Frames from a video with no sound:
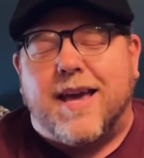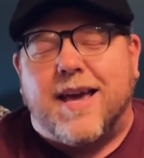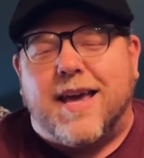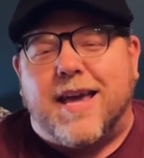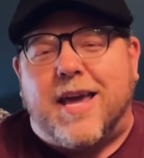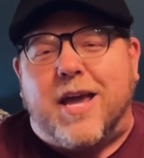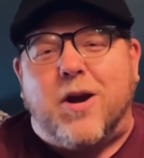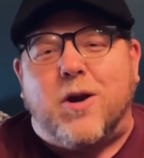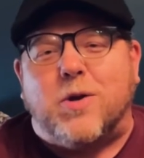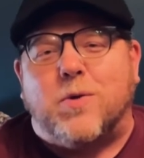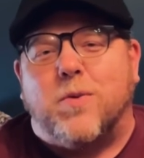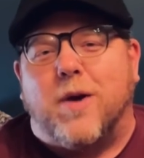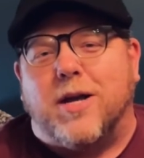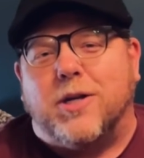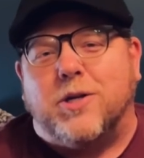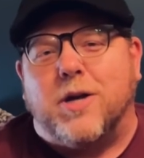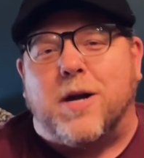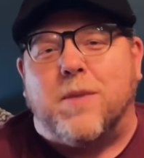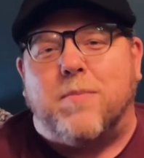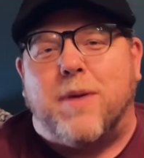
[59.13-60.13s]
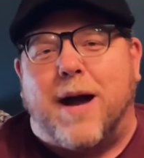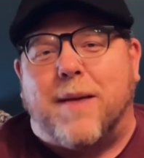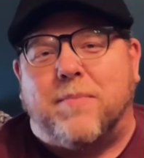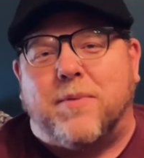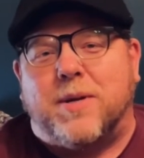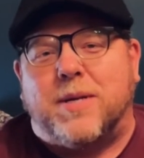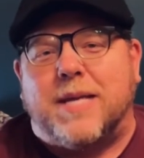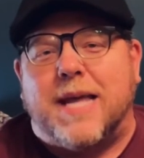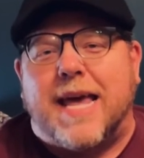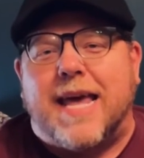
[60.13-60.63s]
Here's what John
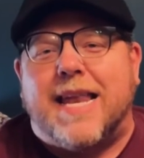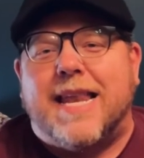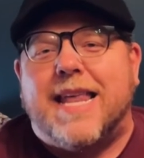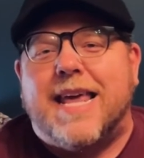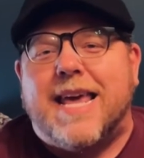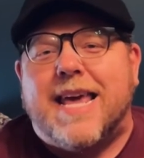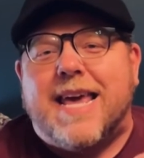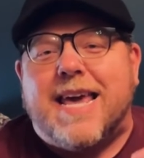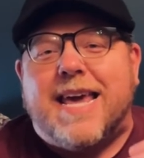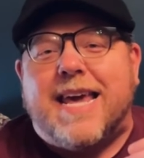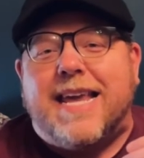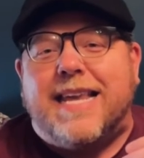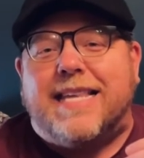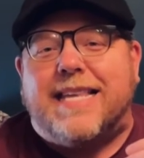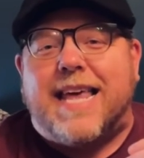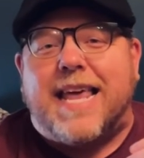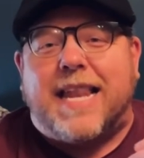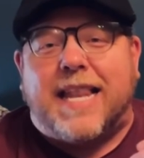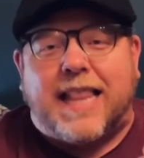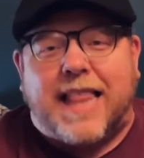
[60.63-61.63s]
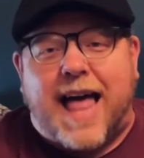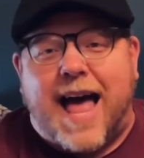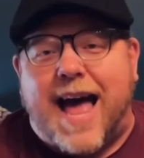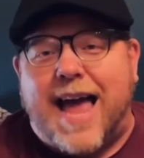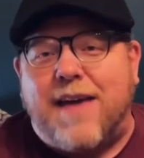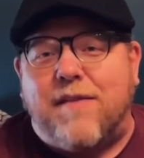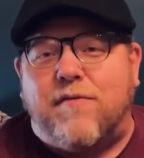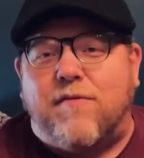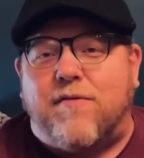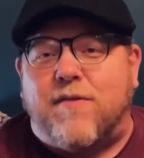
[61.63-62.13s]
Piper said. He said,
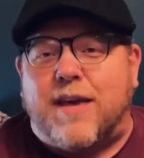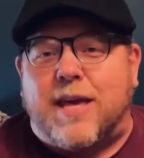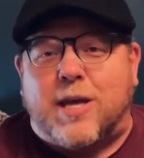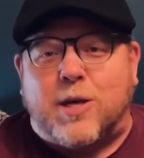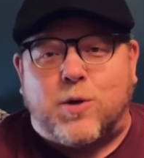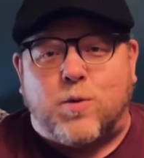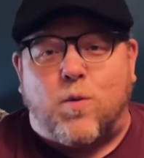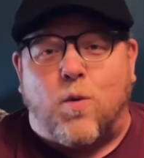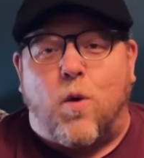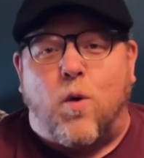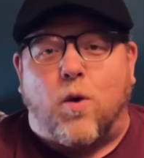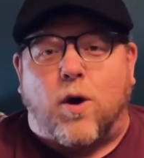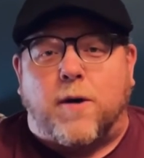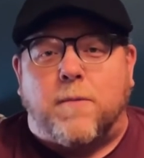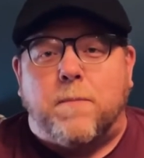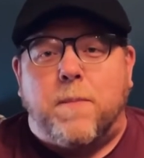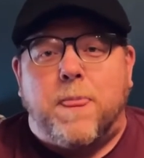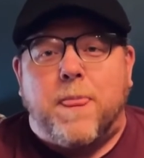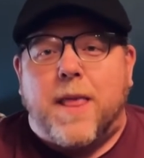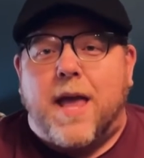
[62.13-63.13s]
"Life is war."